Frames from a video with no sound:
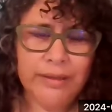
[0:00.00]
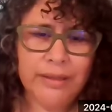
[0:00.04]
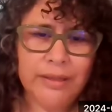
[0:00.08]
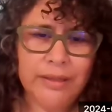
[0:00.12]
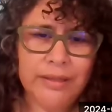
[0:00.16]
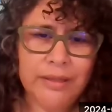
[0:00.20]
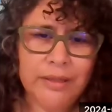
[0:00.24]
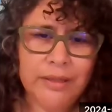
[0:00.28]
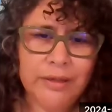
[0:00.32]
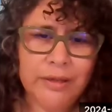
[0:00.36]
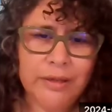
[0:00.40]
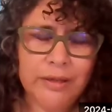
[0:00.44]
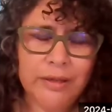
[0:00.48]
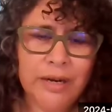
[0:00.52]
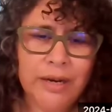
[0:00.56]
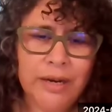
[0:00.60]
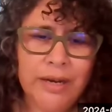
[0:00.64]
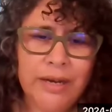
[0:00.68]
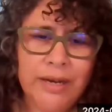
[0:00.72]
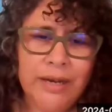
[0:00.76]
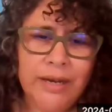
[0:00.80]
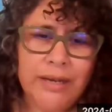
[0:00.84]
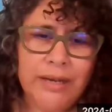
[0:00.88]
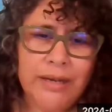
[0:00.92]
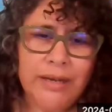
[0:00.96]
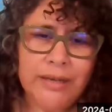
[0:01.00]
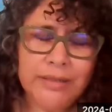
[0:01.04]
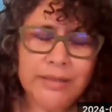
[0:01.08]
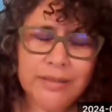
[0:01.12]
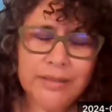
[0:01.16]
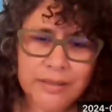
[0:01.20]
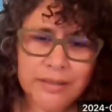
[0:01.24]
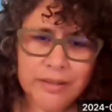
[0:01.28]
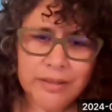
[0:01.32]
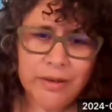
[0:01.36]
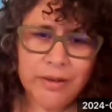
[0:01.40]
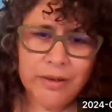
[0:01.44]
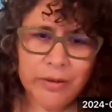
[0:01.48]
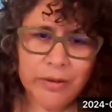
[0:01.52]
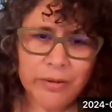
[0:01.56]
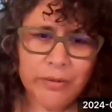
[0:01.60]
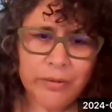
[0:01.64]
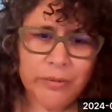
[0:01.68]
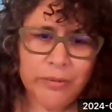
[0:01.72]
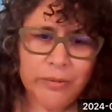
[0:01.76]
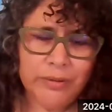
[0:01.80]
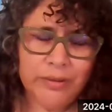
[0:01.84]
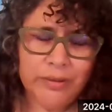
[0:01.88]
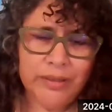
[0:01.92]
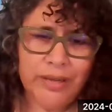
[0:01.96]
That there is
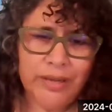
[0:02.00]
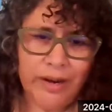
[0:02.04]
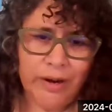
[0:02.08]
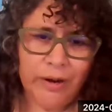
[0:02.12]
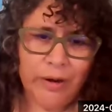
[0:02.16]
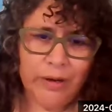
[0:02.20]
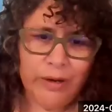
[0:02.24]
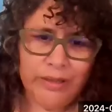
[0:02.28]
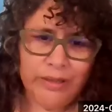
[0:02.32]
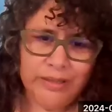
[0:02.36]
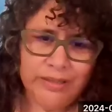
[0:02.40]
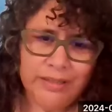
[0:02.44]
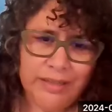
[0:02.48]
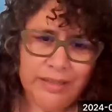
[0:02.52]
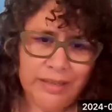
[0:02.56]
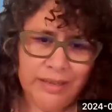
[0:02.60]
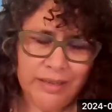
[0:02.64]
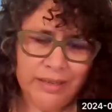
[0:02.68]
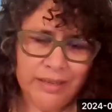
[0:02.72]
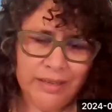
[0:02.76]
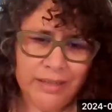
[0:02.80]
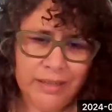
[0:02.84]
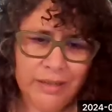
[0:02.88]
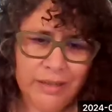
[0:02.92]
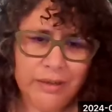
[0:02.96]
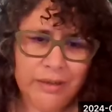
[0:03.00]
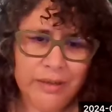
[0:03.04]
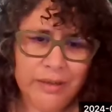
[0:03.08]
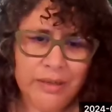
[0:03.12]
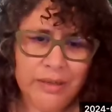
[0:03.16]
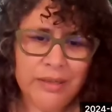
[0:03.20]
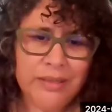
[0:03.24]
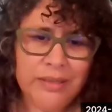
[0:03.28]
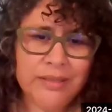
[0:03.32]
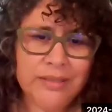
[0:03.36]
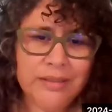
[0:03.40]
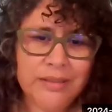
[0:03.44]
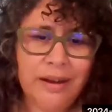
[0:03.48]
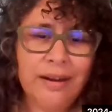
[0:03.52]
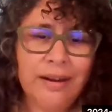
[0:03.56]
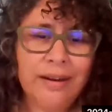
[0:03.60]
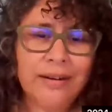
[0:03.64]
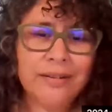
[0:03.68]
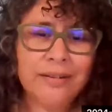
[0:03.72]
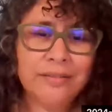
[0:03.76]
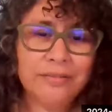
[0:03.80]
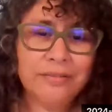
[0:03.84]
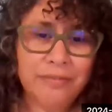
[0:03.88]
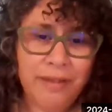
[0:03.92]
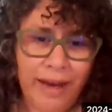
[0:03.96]
no guarantee that it is not
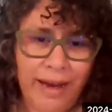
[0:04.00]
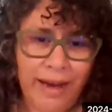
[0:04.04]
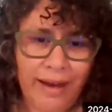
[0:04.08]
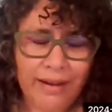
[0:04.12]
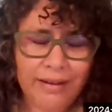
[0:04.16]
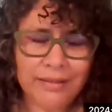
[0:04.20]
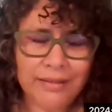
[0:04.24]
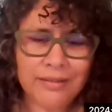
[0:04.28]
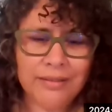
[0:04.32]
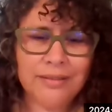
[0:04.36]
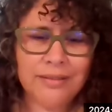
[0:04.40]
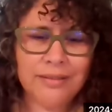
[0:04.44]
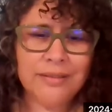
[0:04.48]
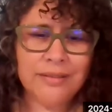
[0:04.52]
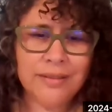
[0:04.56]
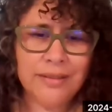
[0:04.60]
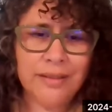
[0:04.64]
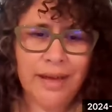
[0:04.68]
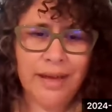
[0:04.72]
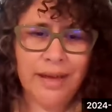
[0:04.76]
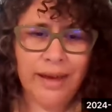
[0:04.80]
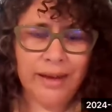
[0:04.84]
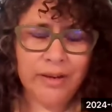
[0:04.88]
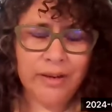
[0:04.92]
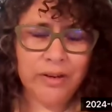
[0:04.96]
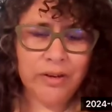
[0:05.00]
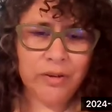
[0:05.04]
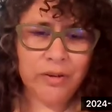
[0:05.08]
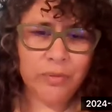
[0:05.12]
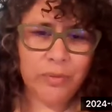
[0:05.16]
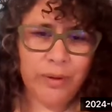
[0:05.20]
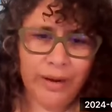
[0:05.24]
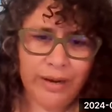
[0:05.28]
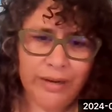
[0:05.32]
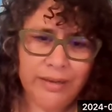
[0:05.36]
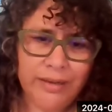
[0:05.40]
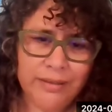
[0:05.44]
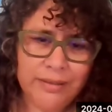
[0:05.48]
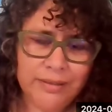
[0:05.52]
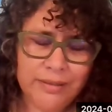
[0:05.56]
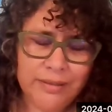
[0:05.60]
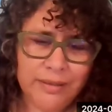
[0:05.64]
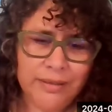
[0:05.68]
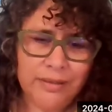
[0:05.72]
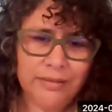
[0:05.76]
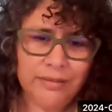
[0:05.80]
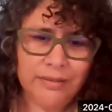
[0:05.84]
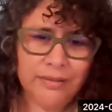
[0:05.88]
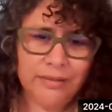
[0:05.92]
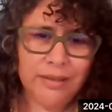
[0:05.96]
a fact that your writing
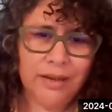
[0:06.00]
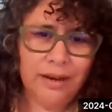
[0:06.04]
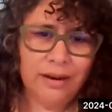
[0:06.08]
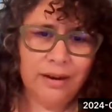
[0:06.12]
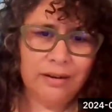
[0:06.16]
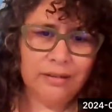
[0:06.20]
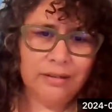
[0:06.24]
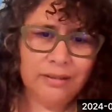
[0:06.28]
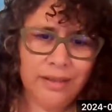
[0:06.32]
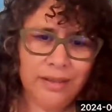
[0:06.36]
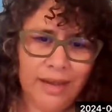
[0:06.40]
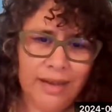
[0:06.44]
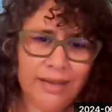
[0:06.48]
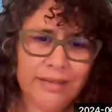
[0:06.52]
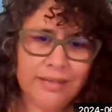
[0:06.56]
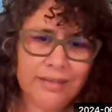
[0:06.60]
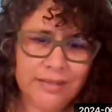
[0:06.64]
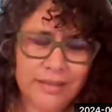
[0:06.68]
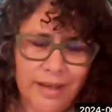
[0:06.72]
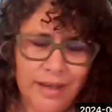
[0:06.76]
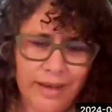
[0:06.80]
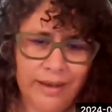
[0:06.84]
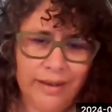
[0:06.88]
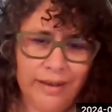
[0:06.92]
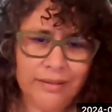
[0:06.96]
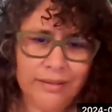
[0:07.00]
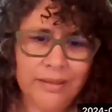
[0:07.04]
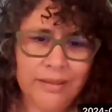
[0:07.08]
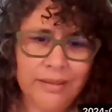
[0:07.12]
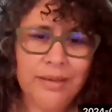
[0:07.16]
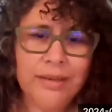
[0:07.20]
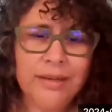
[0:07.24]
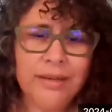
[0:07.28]
skills are less than